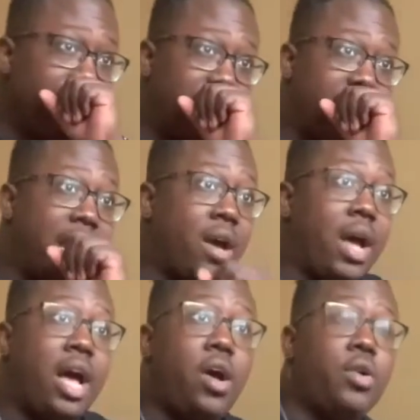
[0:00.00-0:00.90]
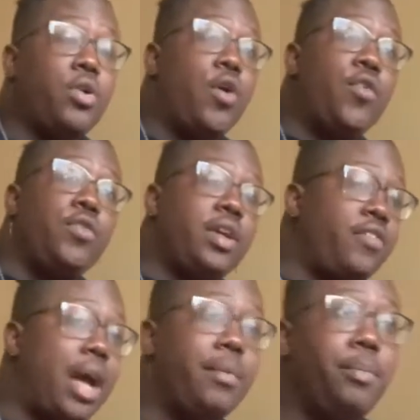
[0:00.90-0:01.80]
Now, I don't
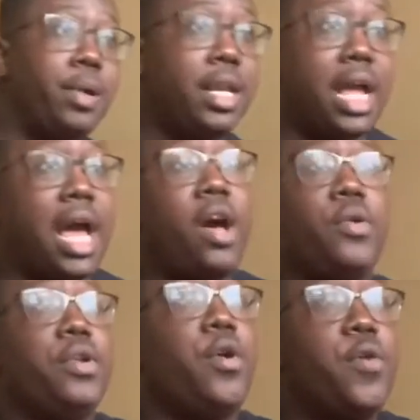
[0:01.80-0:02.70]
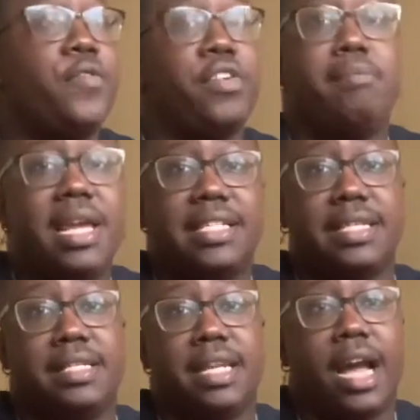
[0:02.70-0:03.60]
know if it makes
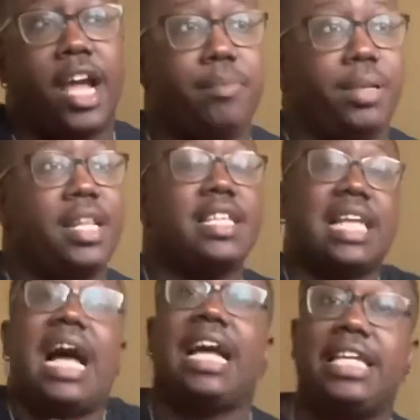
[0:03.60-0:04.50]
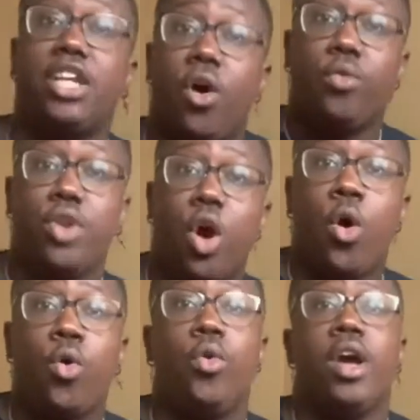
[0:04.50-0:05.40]
it to the hype playlist. I don't
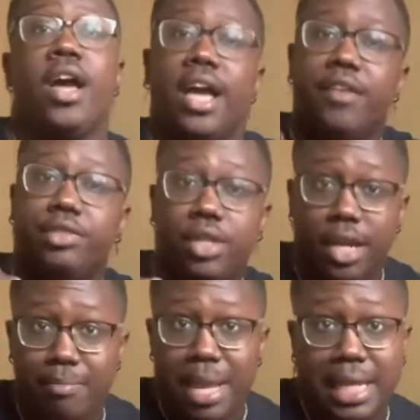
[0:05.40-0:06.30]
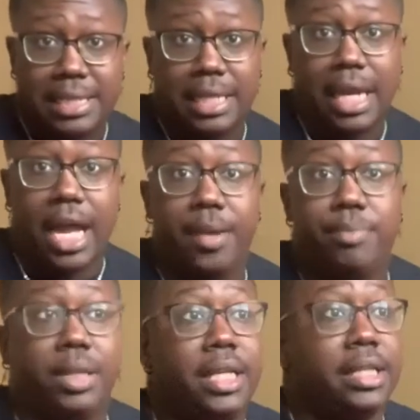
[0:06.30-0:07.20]
know if it's gonna make it to the hype
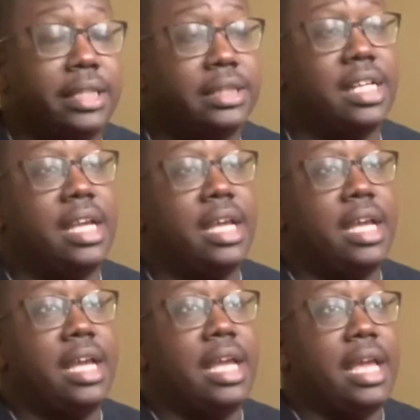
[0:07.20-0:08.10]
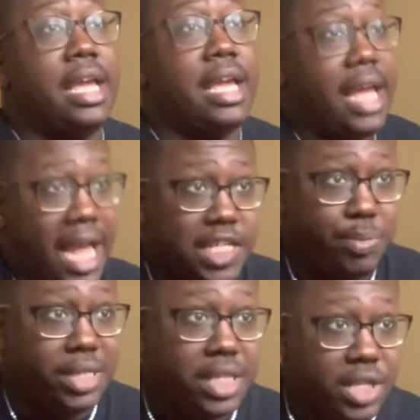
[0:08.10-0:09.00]
playlist. It has
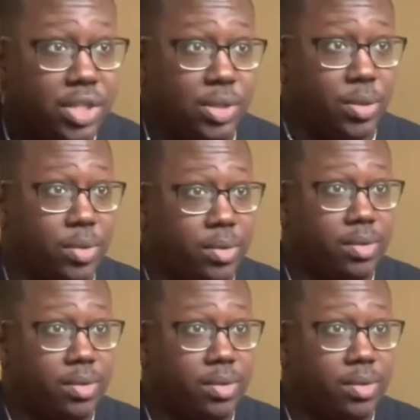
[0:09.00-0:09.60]
potential.